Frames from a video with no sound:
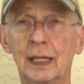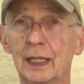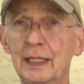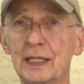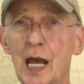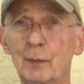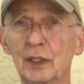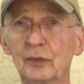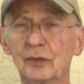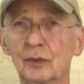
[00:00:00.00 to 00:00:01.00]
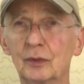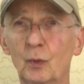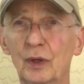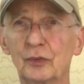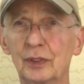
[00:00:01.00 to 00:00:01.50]
Any comments,
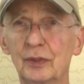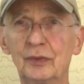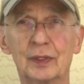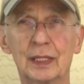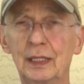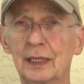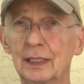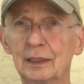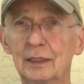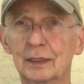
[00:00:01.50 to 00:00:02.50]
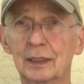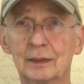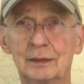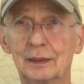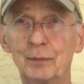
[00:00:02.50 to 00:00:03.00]
questions, anything, to
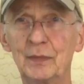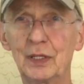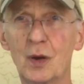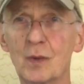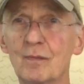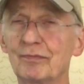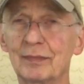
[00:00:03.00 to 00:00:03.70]
let me know.